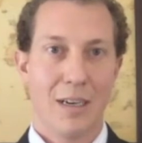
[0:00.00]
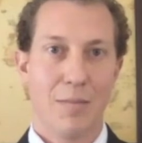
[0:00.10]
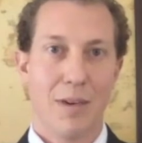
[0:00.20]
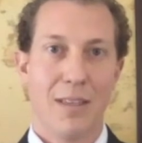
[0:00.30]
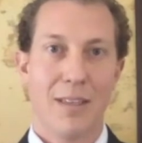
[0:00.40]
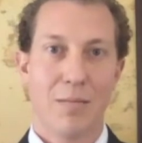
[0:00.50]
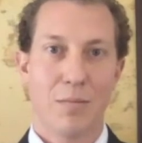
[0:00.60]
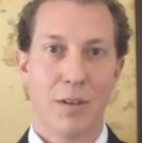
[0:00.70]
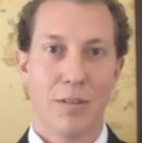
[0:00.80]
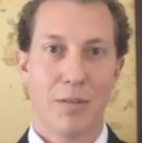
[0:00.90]
And then
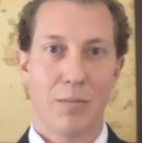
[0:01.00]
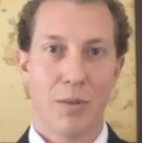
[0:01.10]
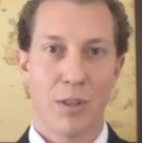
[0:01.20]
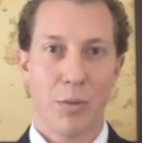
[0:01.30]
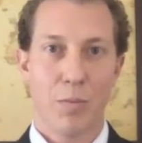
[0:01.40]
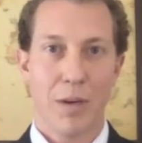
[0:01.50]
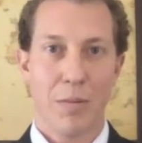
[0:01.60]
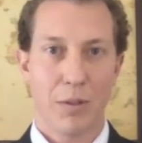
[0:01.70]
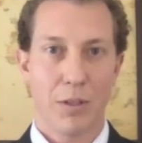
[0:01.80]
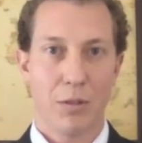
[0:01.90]
with the
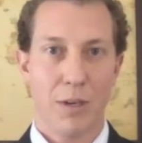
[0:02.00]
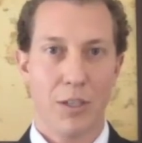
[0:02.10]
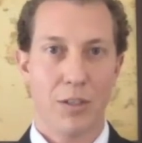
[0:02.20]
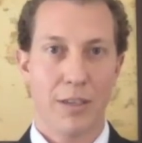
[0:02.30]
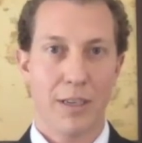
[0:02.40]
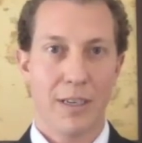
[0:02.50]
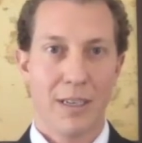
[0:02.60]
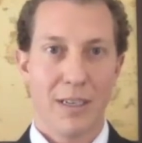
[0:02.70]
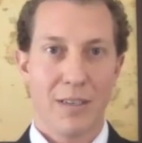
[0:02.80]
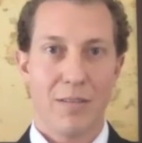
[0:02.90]
people especially,
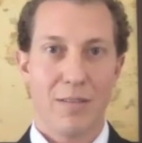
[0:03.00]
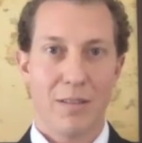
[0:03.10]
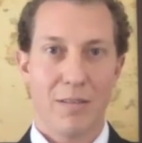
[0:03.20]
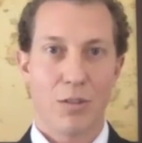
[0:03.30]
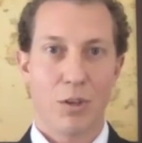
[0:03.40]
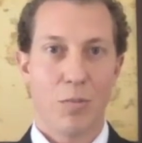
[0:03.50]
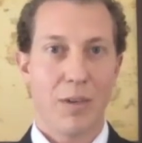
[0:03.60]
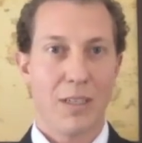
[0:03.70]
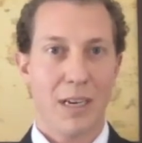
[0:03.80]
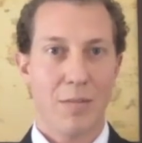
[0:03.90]
so
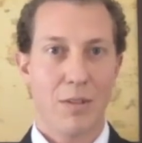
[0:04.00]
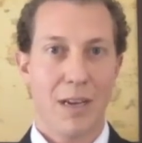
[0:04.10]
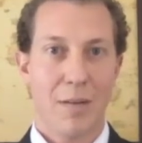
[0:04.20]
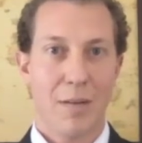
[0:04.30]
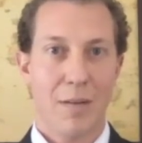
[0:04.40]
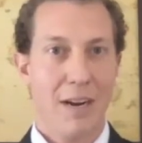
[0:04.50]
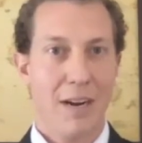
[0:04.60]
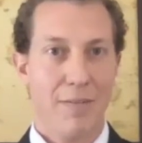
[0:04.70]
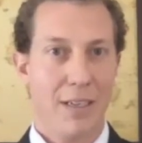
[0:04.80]
many times that manifests